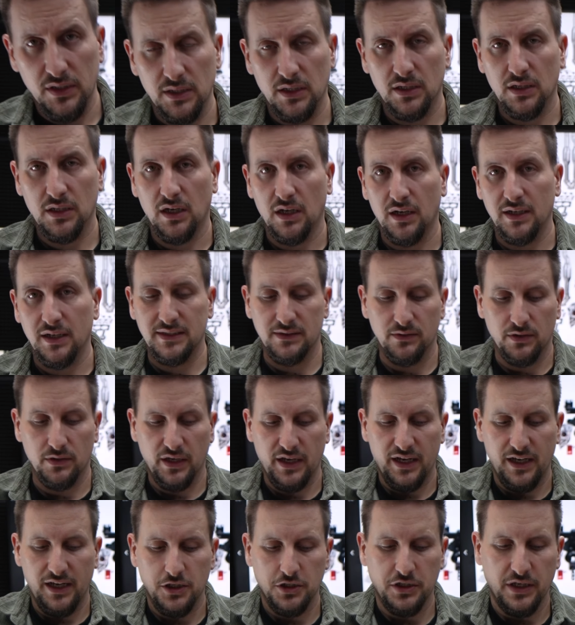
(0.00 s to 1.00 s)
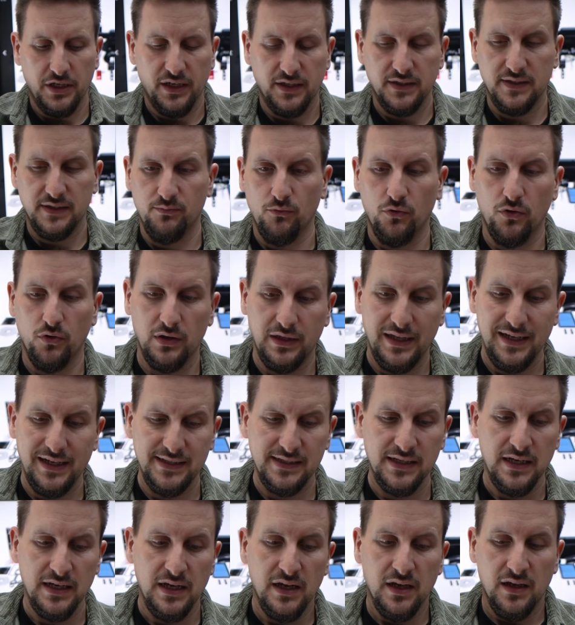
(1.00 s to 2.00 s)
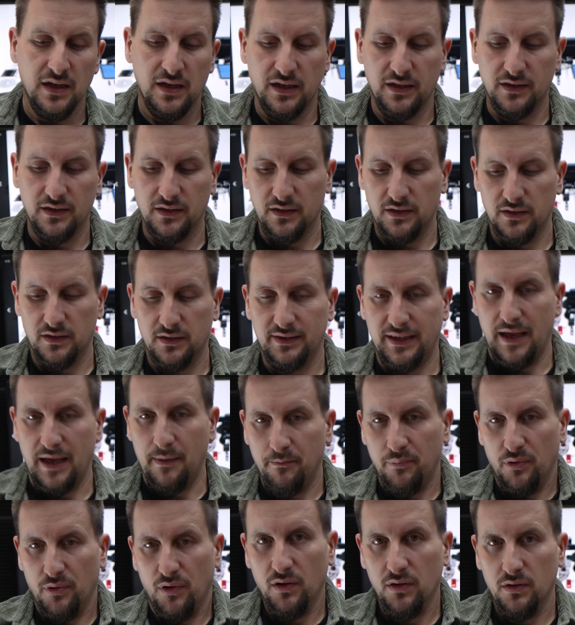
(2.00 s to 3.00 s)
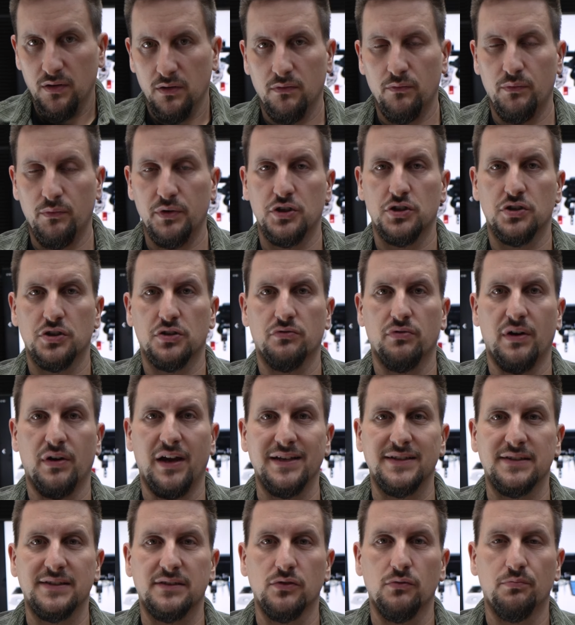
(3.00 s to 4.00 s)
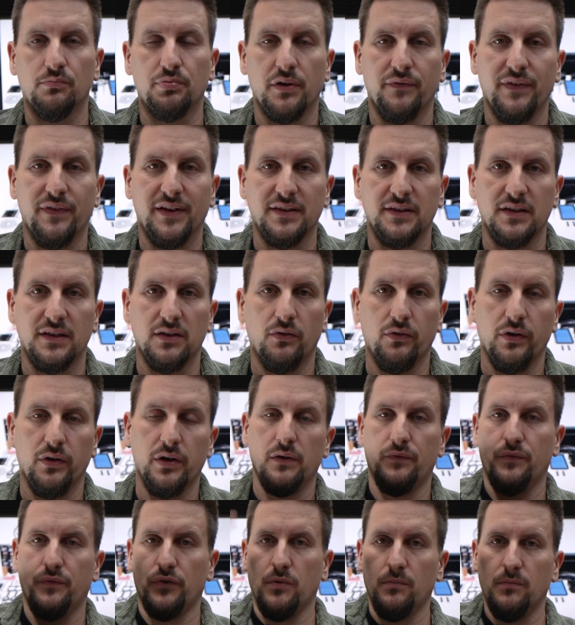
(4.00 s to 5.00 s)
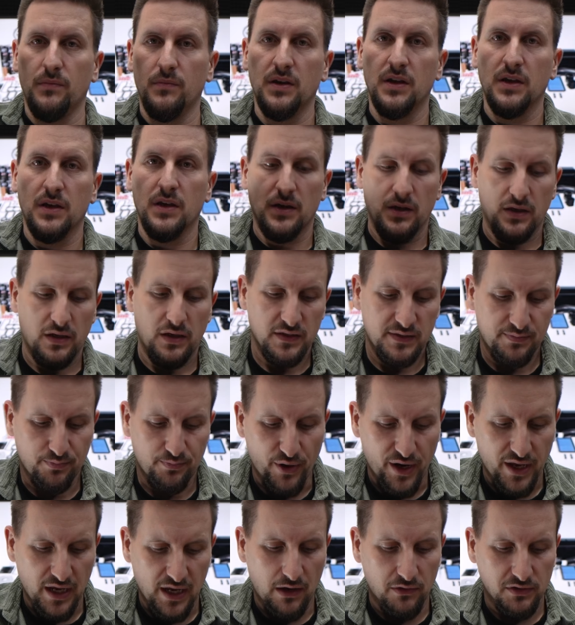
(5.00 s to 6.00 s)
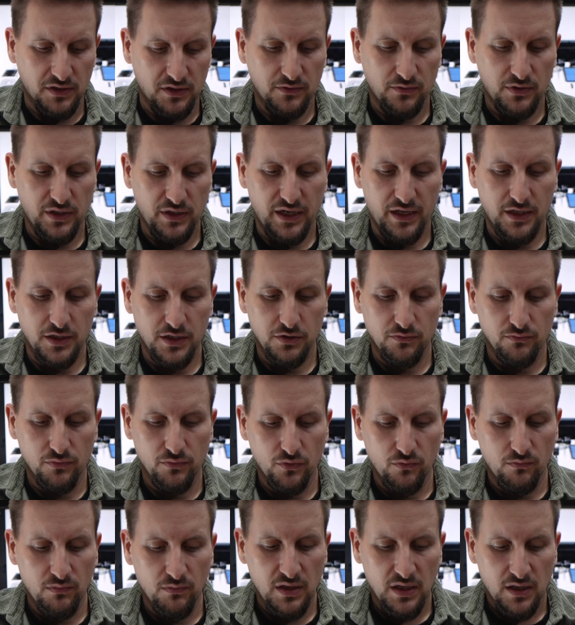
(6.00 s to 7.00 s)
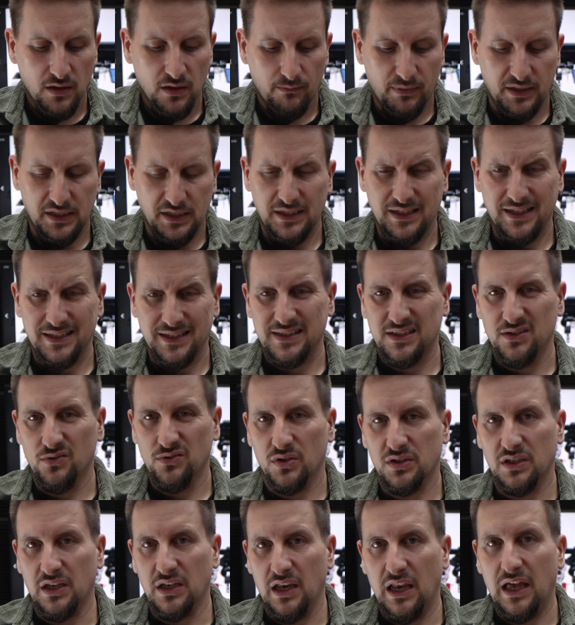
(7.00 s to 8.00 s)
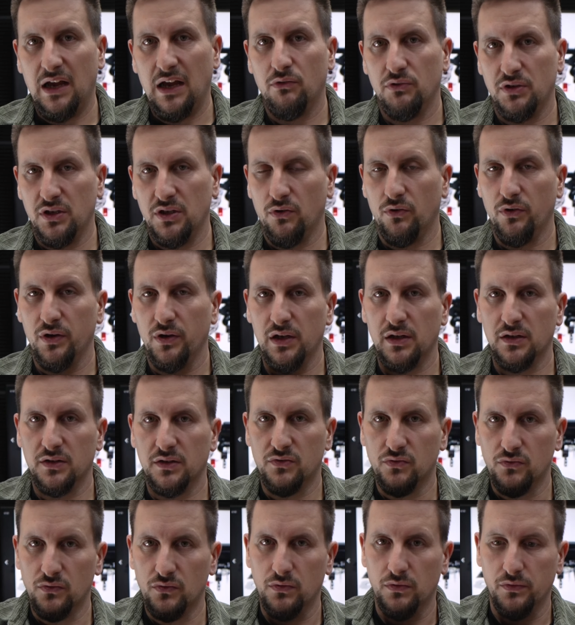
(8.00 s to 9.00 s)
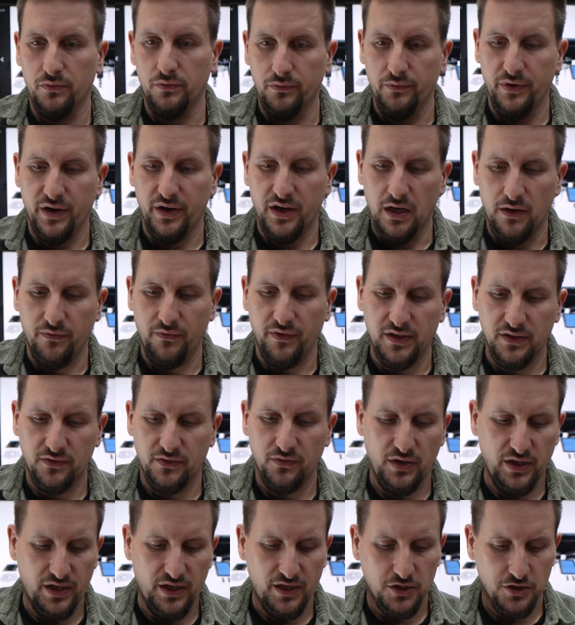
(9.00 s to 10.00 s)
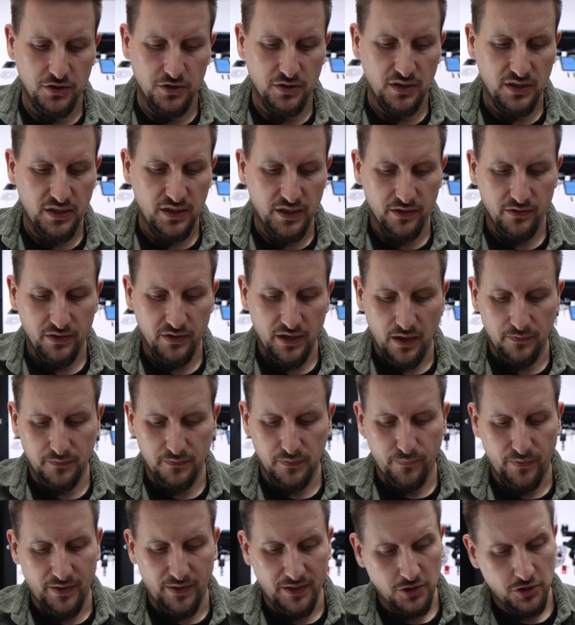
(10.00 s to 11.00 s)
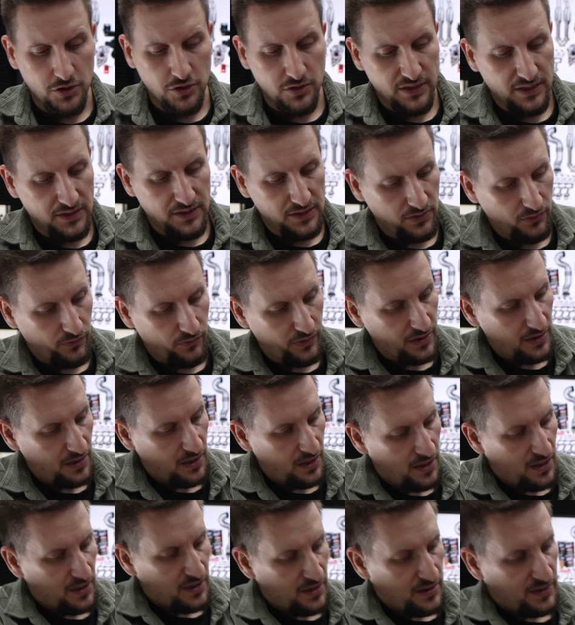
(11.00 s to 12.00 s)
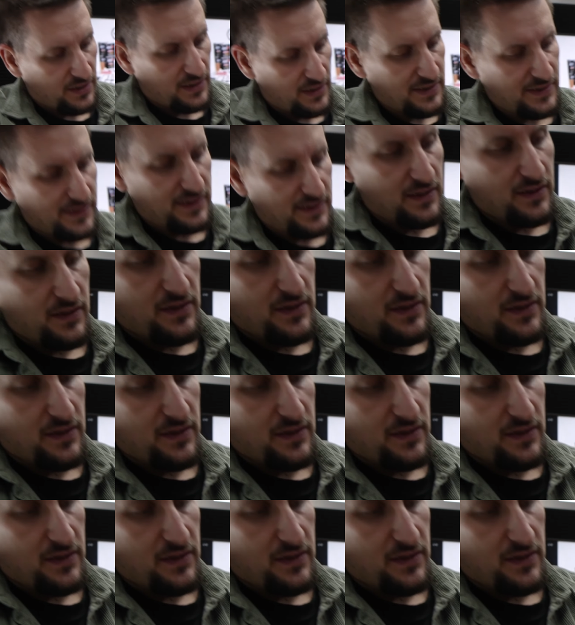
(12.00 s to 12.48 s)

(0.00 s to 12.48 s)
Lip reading: in the car is not a catch tank, it's more or less a damper which tries to prevent the oil from spraying out into the engine room, but it does not allow the oil to recover into the engine. Here you have the function that the oil is